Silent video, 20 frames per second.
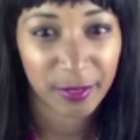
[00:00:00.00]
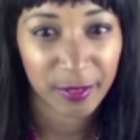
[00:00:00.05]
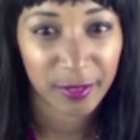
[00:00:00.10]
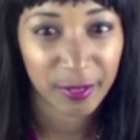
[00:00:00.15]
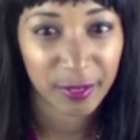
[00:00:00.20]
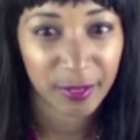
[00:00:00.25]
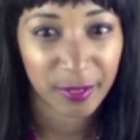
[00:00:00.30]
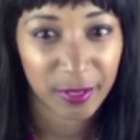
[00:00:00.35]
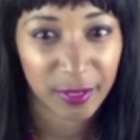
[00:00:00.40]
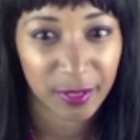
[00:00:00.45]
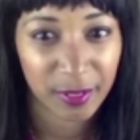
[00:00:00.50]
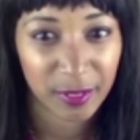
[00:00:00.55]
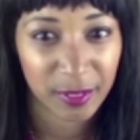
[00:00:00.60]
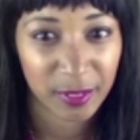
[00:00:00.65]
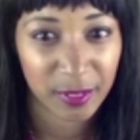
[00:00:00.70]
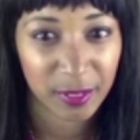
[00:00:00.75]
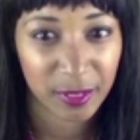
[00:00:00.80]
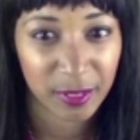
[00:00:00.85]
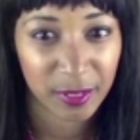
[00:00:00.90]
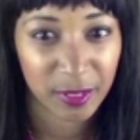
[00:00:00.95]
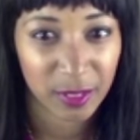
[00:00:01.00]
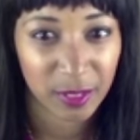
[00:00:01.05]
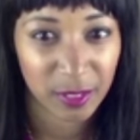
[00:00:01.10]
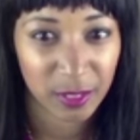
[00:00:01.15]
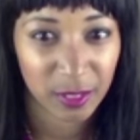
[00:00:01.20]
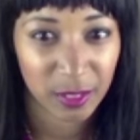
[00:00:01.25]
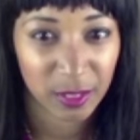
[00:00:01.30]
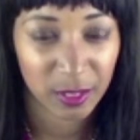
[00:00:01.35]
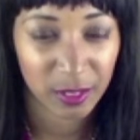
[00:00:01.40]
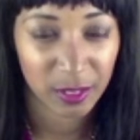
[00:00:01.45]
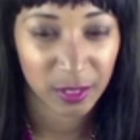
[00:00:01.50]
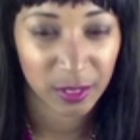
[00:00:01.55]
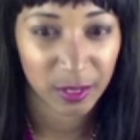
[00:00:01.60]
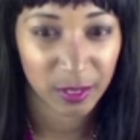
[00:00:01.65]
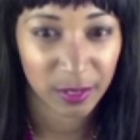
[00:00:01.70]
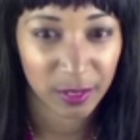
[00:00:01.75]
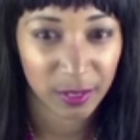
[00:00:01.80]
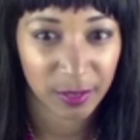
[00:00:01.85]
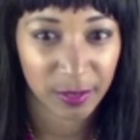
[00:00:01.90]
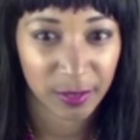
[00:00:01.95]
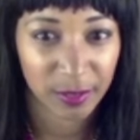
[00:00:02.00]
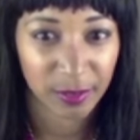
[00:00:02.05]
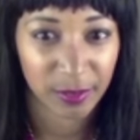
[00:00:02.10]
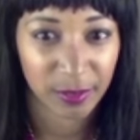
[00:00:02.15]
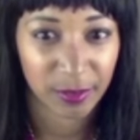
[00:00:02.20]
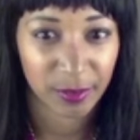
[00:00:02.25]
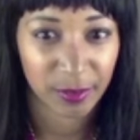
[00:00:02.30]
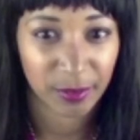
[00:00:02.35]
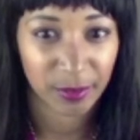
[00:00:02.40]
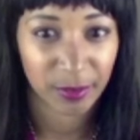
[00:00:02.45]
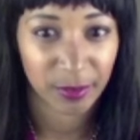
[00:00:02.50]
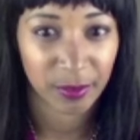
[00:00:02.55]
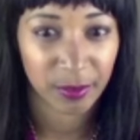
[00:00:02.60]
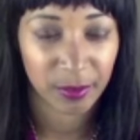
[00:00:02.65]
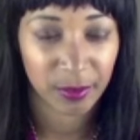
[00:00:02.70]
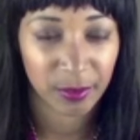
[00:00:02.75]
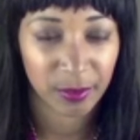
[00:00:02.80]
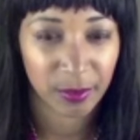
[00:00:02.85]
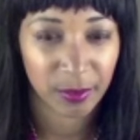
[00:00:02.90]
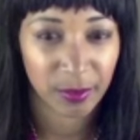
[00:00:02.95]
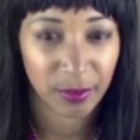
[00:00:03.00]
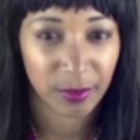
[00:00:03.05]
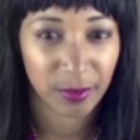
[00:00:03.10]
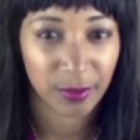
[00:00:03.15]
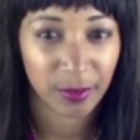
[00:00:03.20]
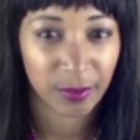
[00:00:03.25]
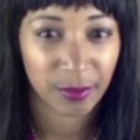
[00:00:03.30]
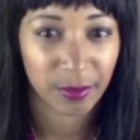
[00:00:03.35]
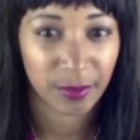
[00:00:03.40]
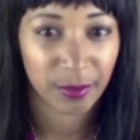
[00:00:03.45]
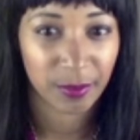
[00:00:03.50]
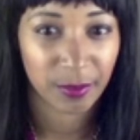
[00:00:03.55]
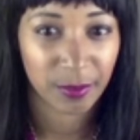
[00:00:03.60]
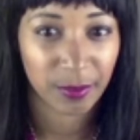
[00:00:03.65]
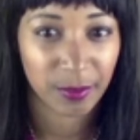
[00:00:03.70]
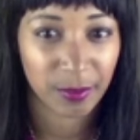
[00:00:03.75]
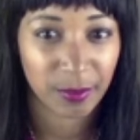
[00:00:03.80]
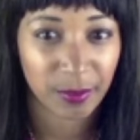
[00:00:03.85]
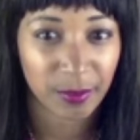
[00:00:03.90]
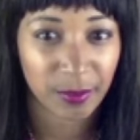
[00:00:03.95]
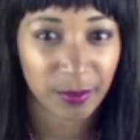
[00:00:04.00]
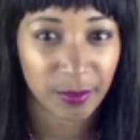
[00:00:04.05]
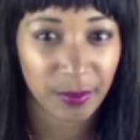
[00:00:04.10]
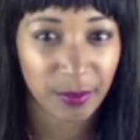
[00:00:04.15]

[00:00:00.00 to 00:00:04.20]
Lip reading: The person shown says nothing.